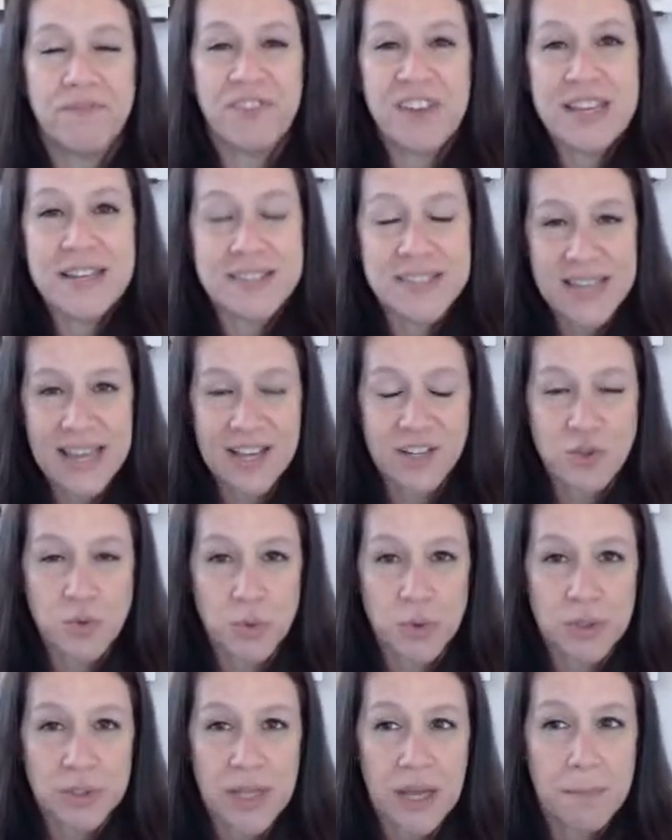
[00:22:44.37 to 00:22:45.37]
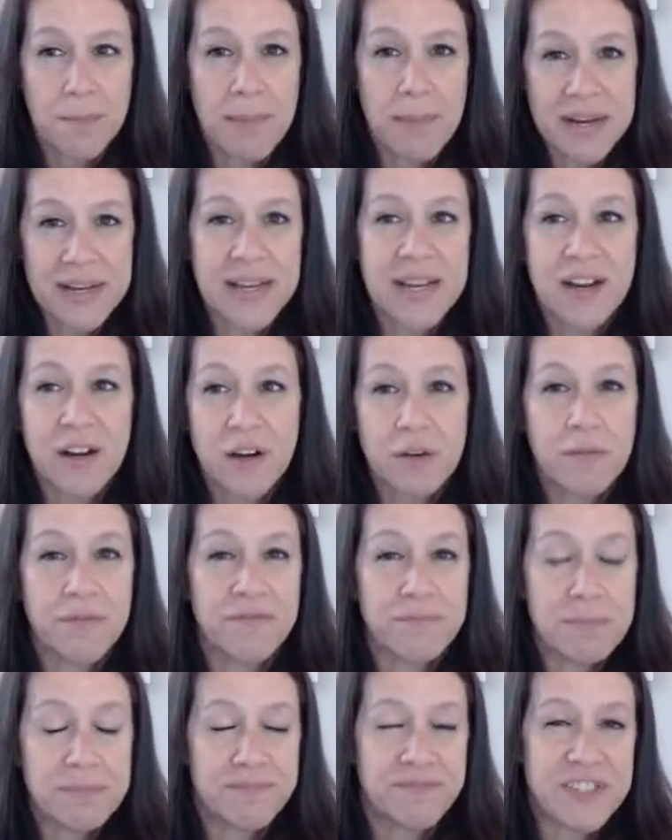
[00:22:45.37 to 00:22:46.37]
fee schedule, a
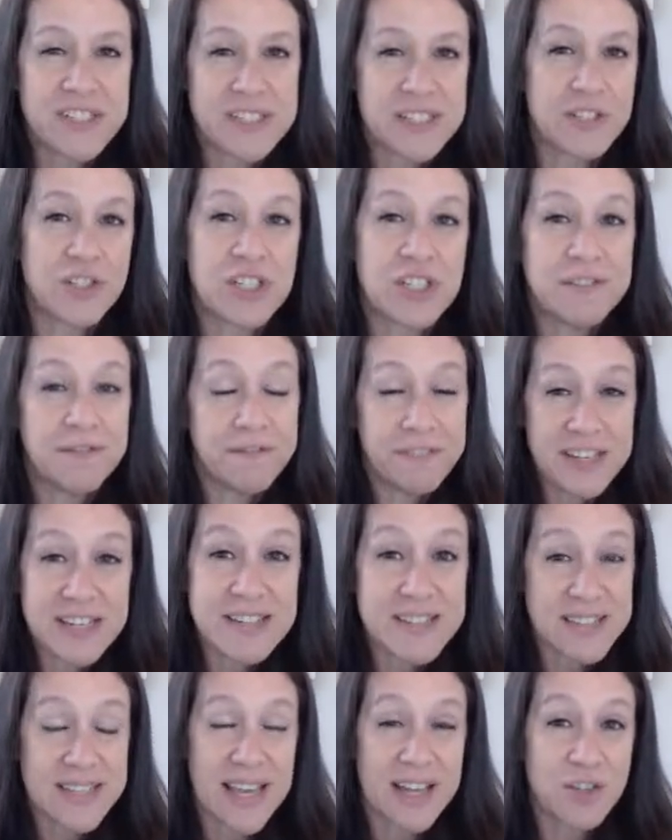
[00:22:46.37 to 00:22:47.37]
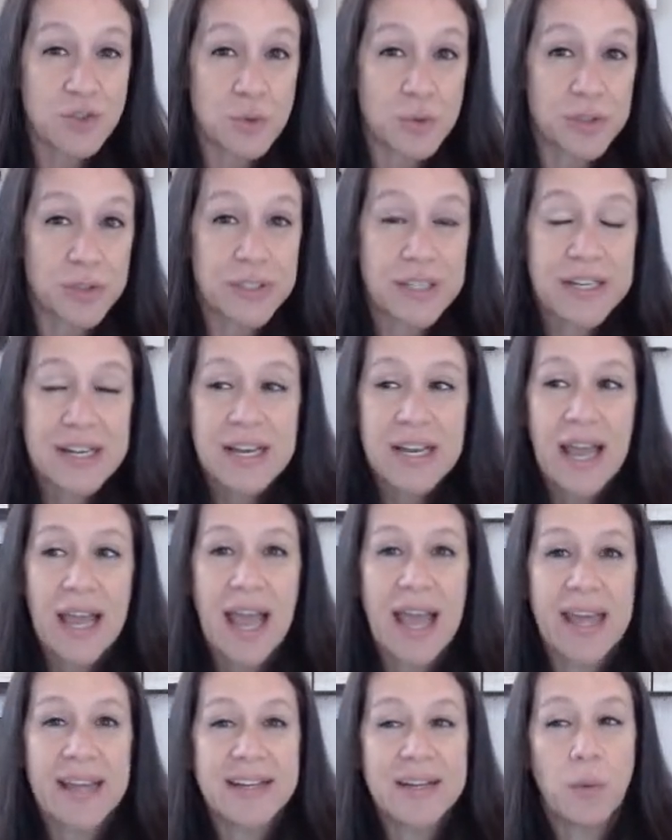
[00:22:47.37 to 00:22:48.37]
Medicare physician fee schedule.
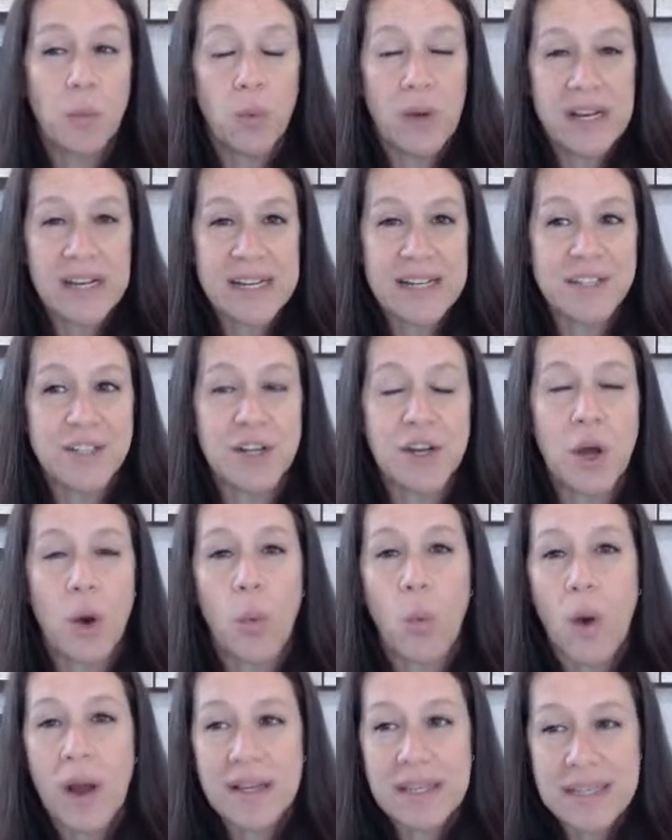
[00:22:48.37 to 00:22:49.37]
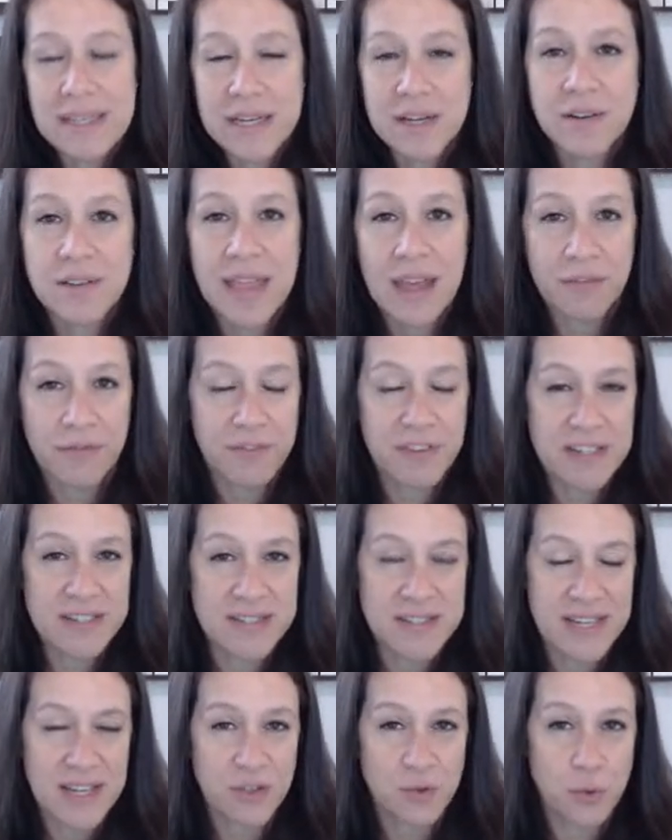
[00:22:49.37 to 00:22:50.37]
And we need to know what year that fee
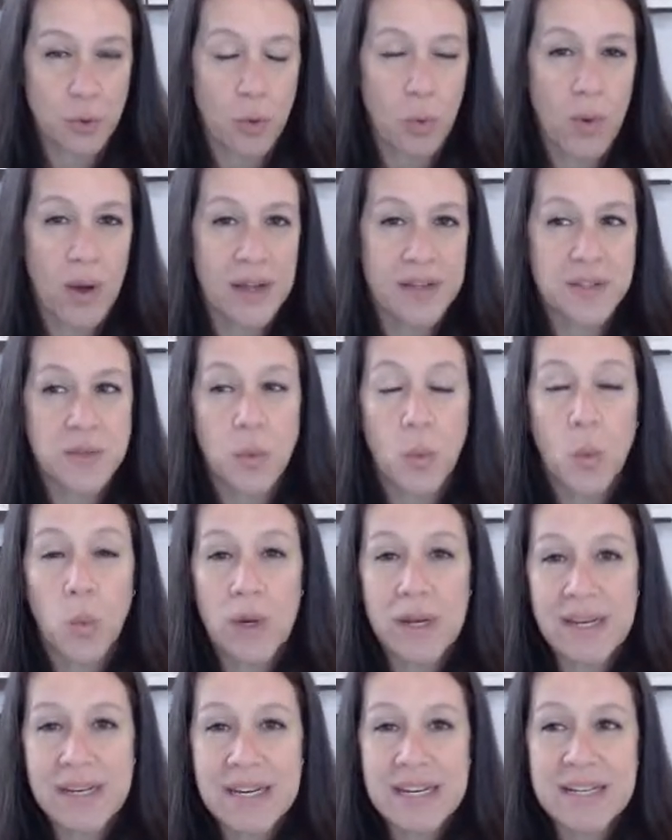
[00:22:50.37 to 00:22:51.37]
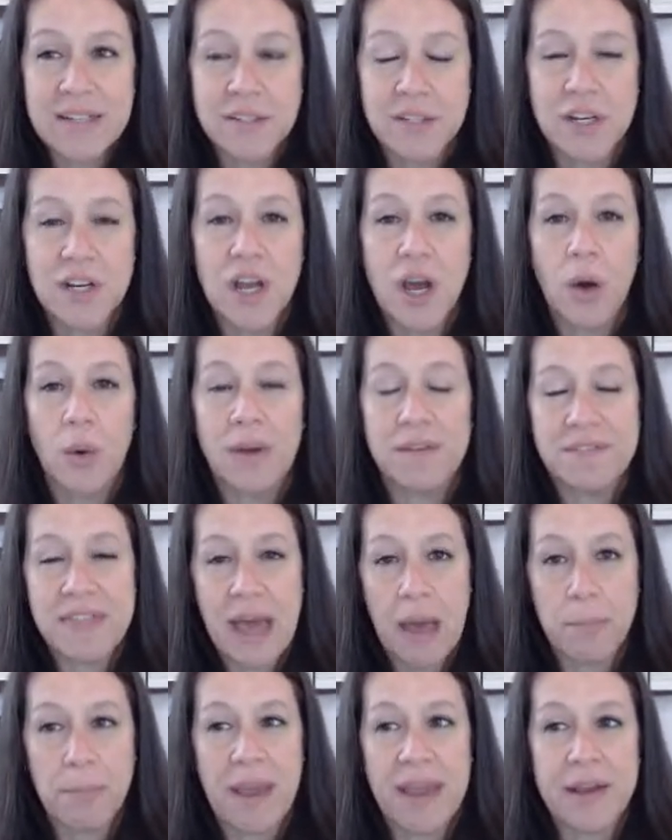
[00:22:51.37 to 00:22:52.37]
schedule was. We need to know if
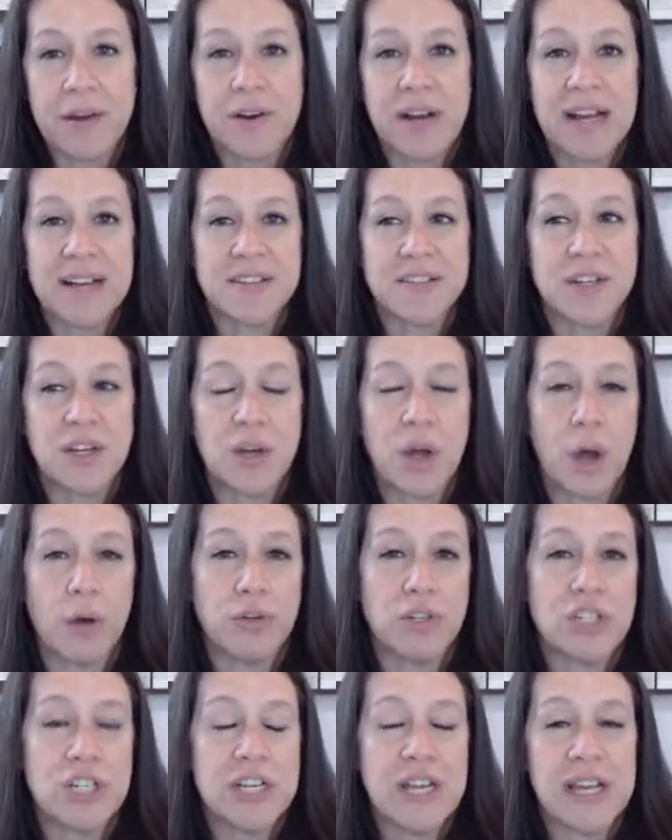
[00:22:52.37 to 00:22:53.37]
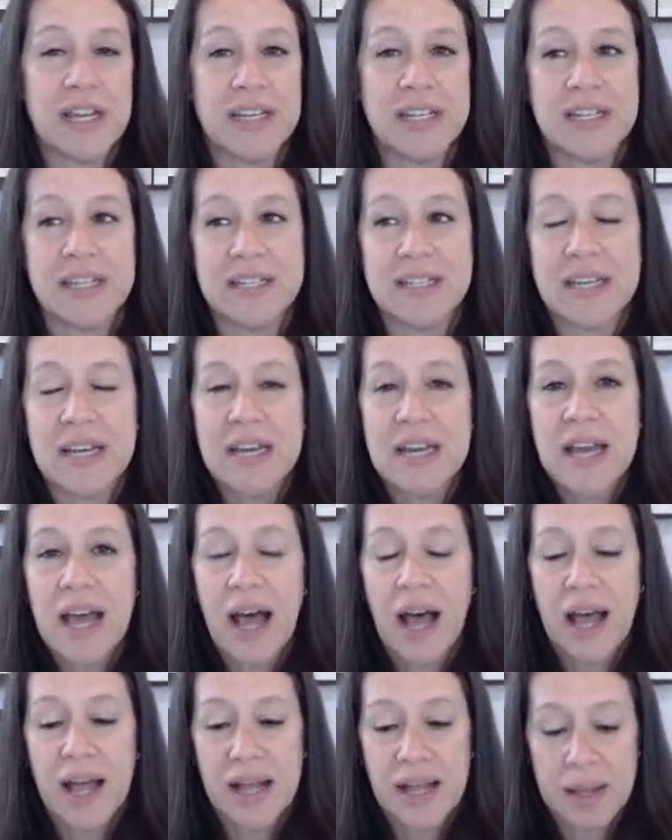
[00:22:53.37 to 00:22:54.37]
that payer has negotiated
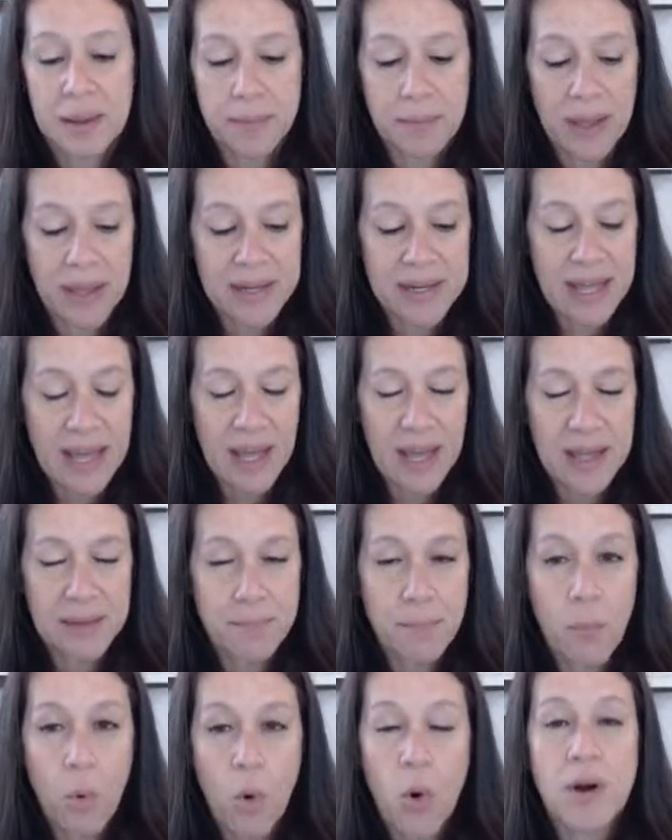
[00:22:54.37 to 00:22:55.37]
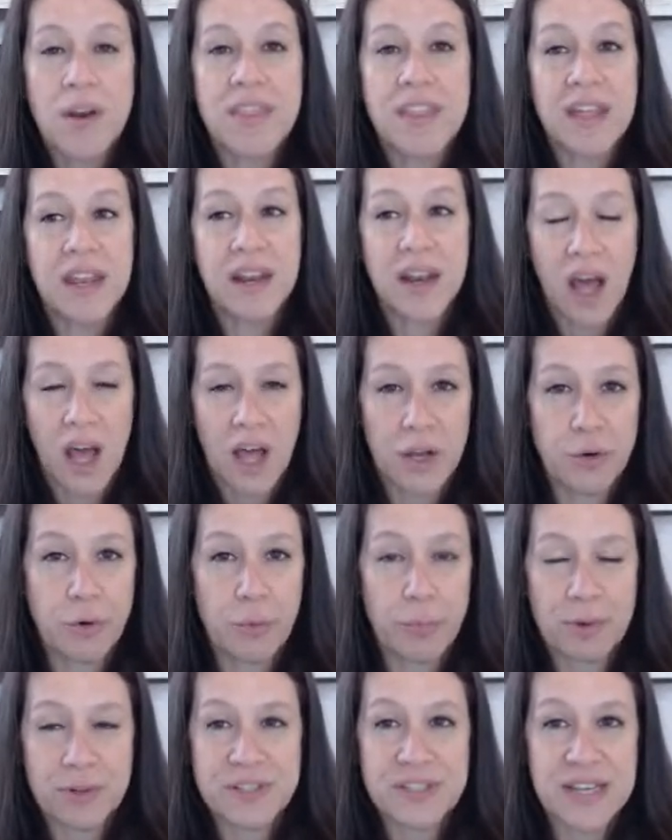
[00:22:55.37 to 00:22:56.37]
a more than
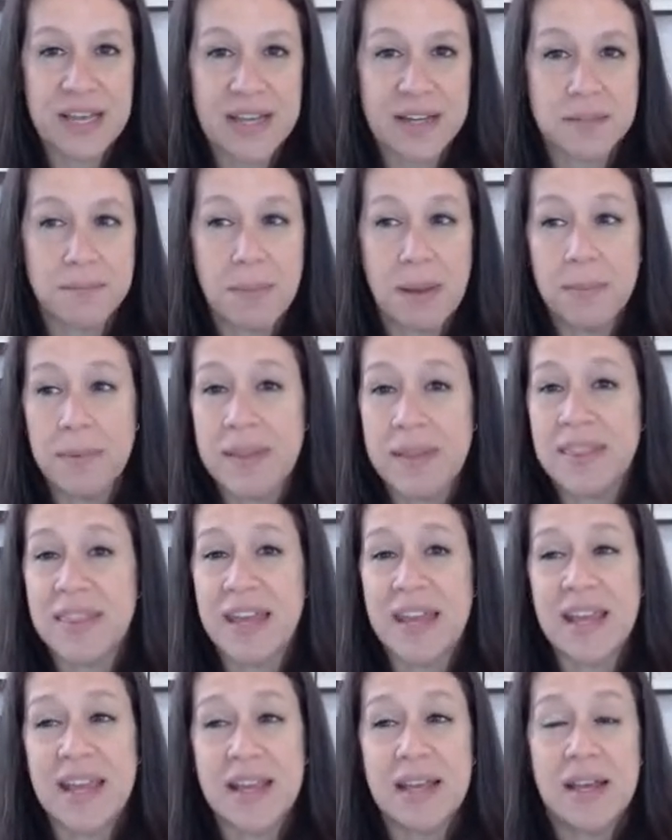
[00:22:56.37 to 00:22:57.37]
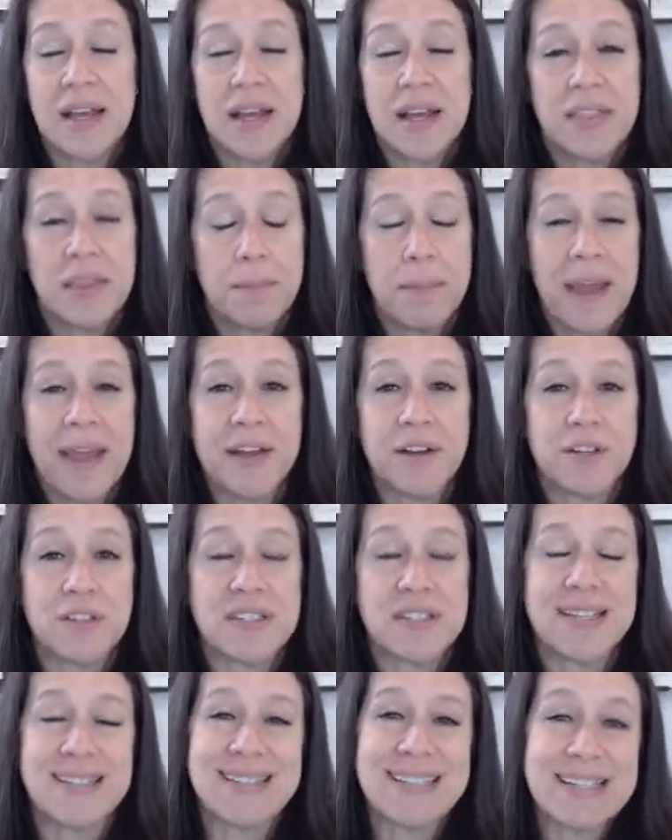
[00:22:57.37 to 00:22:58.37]
100%. Maybe the payer
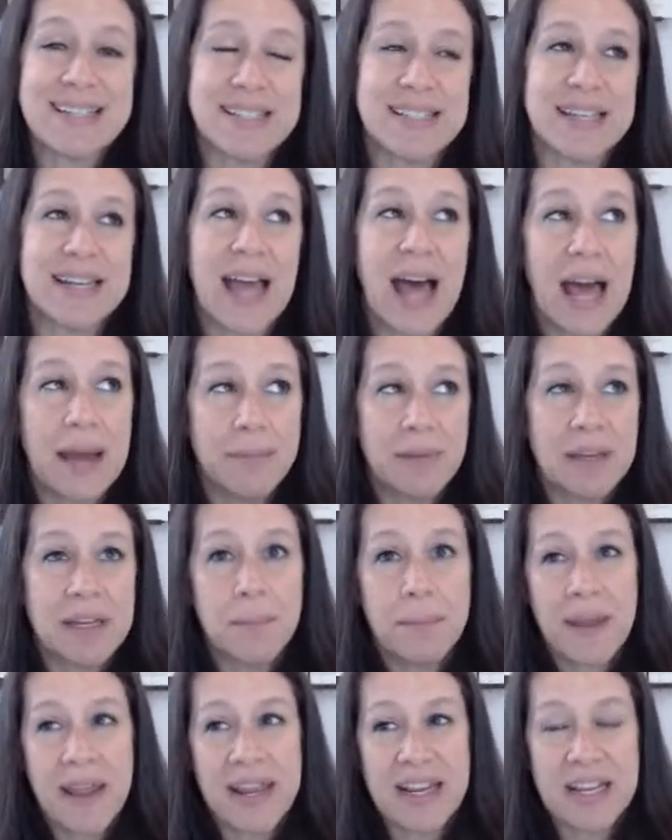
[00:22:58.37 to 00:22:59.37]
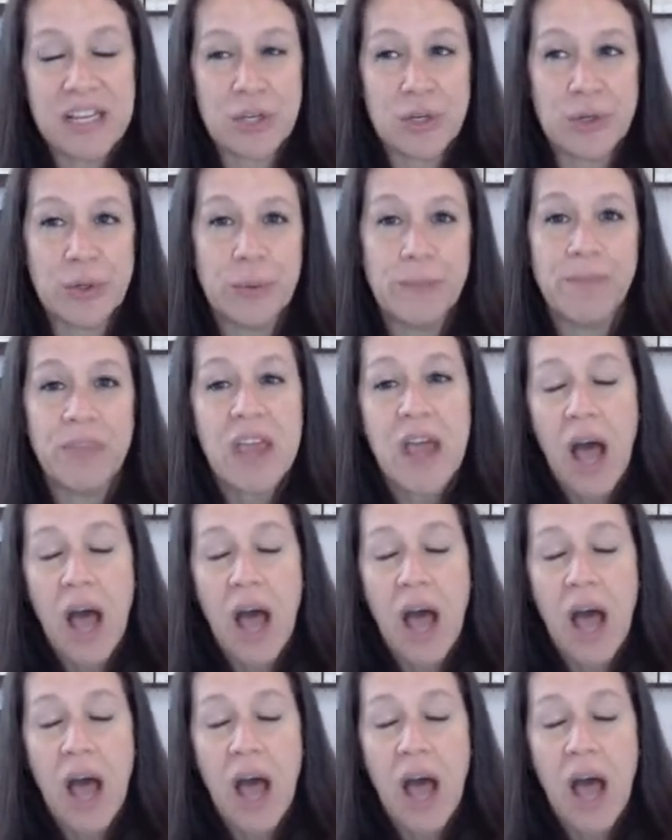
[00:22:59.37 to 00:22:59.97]
says, listen, I'm going to pay you